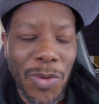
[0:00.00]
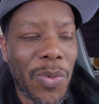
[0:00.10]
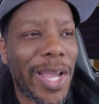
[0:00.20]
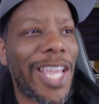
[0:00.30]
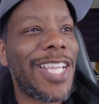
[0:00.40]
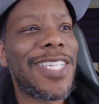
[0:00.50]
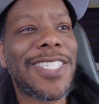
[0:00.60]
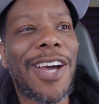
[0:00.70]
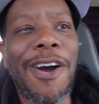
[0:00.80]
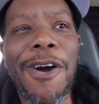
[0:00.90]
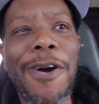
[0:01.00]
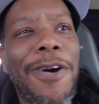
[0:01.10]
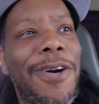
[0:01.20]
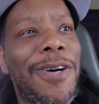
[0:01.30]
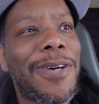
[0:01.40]
The way it just
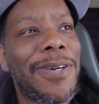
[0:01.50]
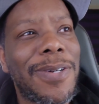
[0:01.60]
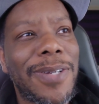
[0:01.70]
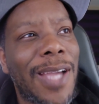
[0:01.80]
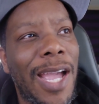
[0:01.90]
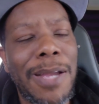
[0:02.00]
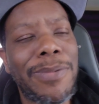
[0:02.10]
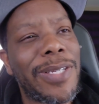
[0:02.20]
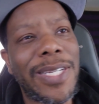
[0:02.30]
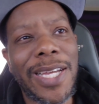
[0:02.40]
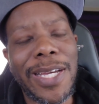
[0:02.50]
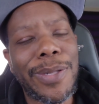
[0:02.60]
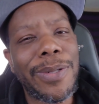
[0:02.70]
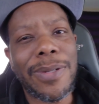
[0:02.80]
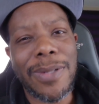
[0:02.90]
all came
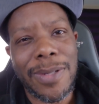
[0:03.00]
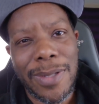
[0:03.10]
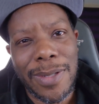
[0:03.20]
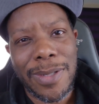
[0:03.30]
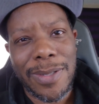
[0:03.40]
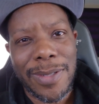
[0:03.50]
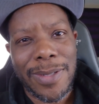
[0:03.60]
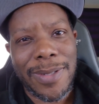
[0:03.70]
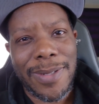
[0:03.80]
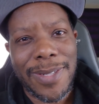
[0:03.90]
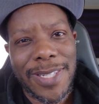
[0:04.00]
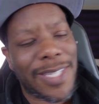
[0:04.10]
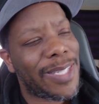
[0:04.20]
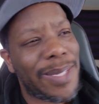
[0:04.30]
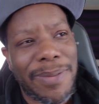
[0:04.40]
together
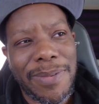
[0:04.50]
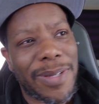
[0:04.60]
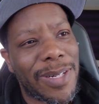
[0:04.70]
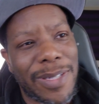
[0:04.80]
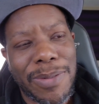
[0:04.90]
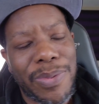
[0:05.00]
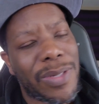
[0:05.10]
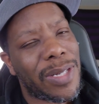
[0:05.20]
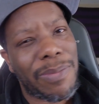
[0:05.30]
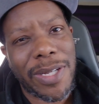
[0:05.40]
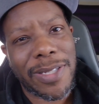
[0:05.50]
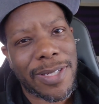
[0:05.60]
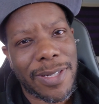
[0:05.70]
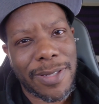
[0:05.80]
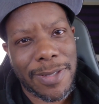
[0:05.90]
just didn't 100% make
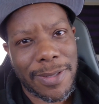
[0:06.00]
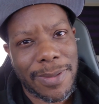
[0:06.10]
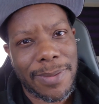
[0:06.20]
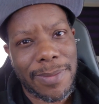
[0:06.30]
sense.